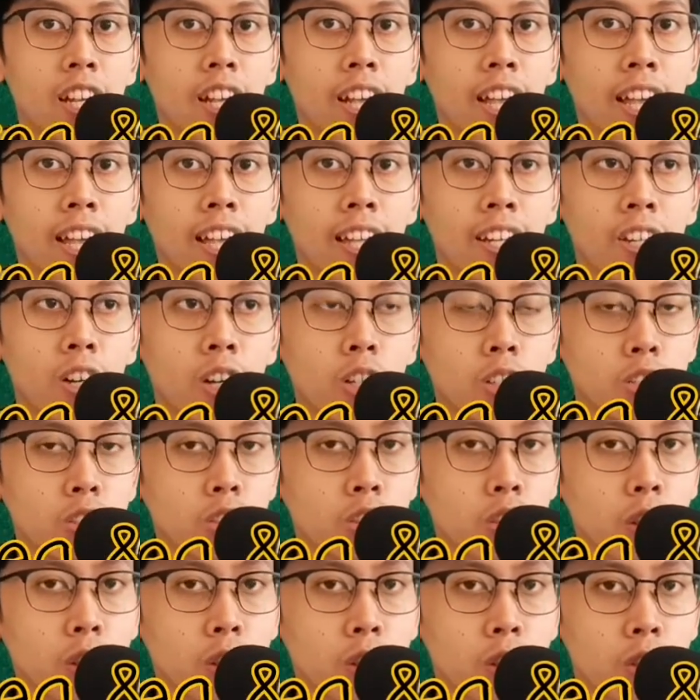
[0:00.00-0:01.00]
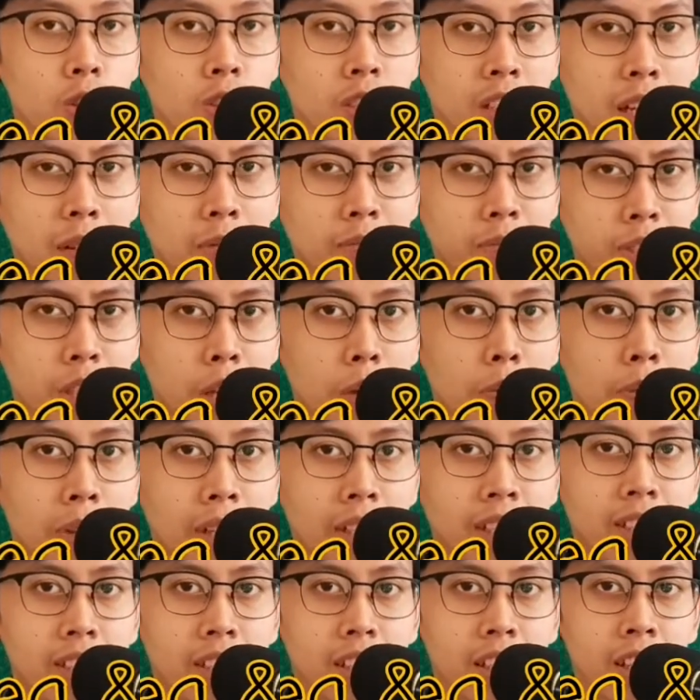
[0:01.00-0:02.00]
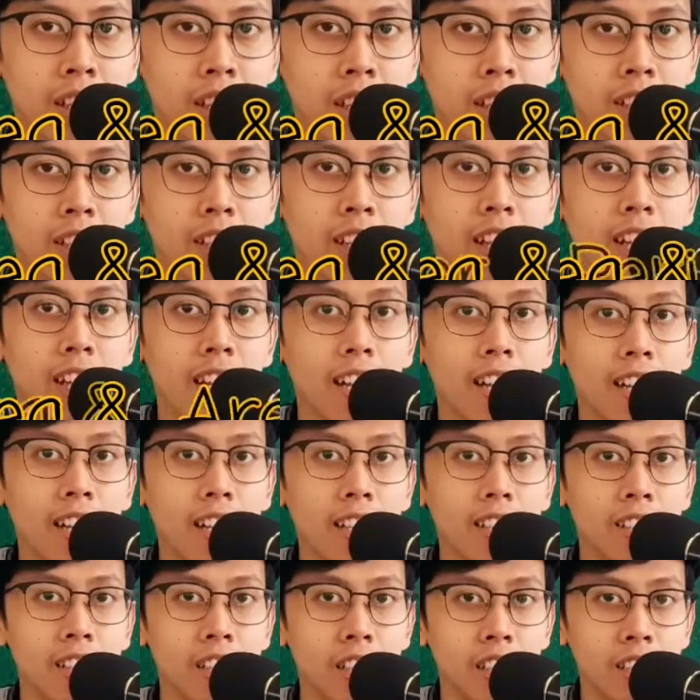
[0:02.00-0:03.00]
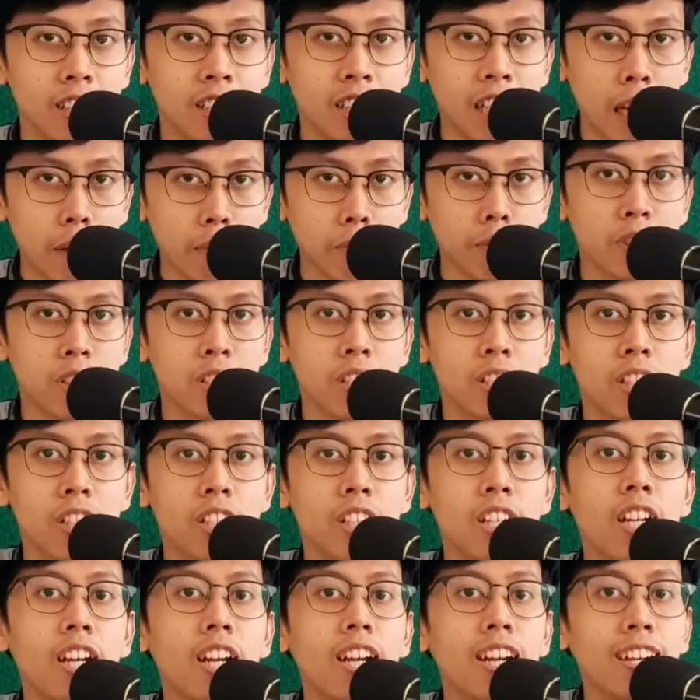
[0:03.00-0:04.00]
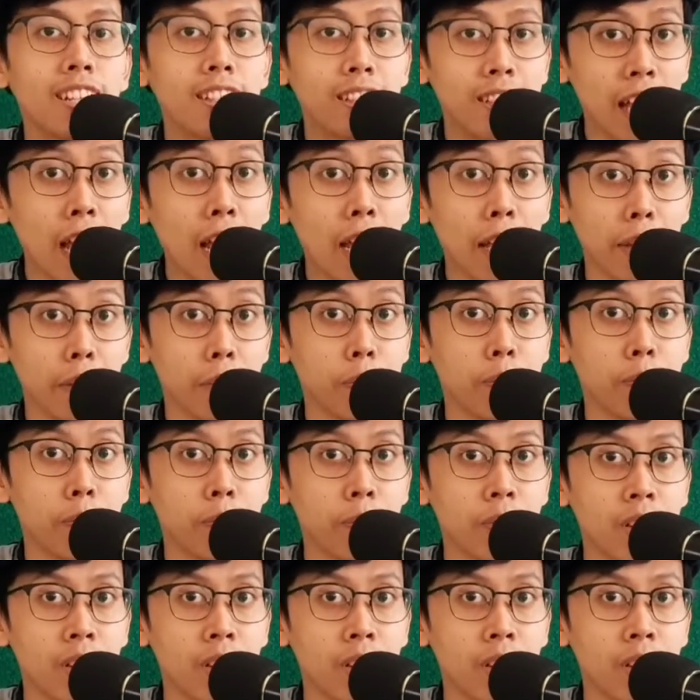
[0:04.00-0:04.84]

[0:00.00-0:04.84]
and also some topics in the chapter time.